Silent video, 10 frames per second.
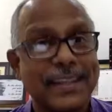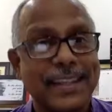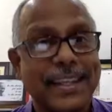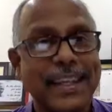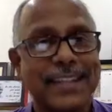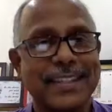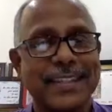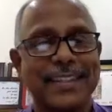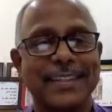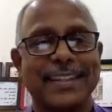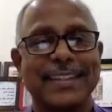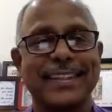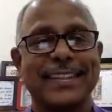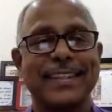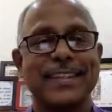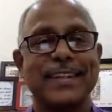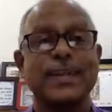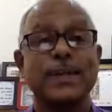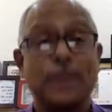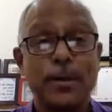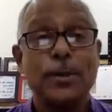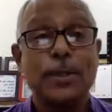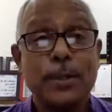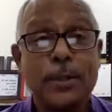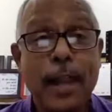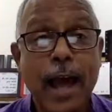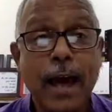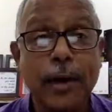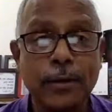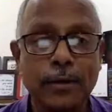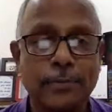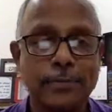Yes. Do you love?